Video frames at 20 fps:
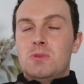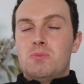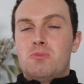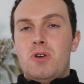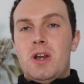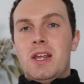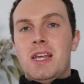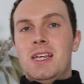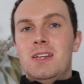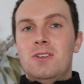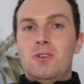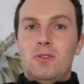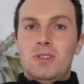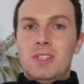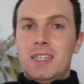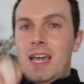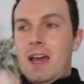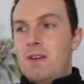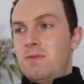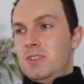spraying all
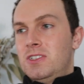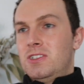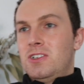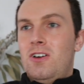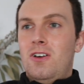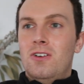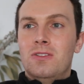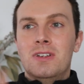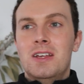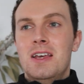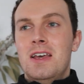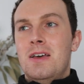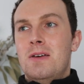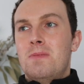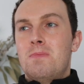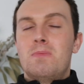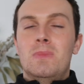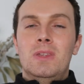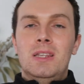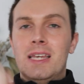the Gaviscon
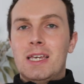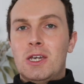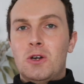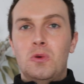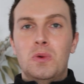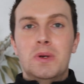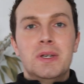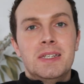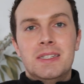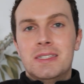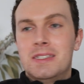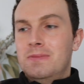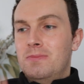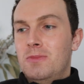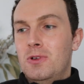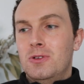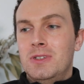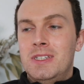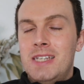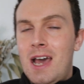liquid
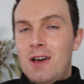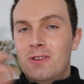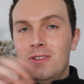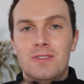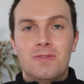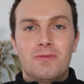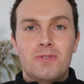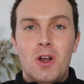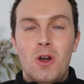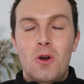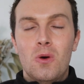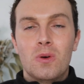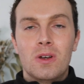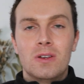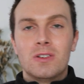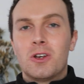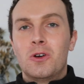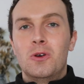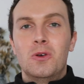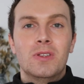down the throat
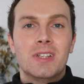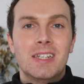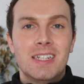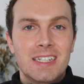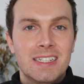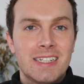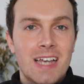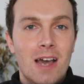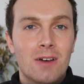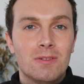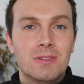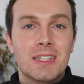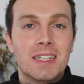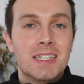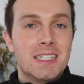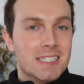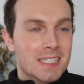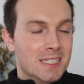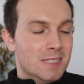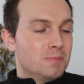and cooling it down
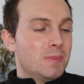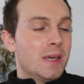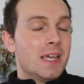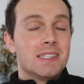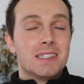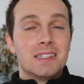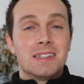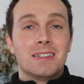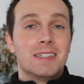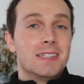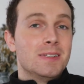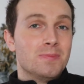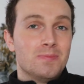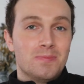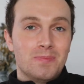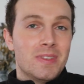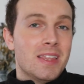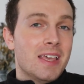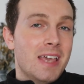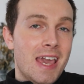this is
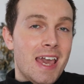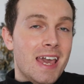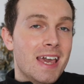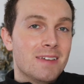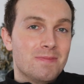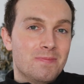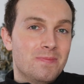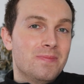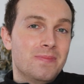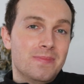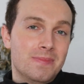basically it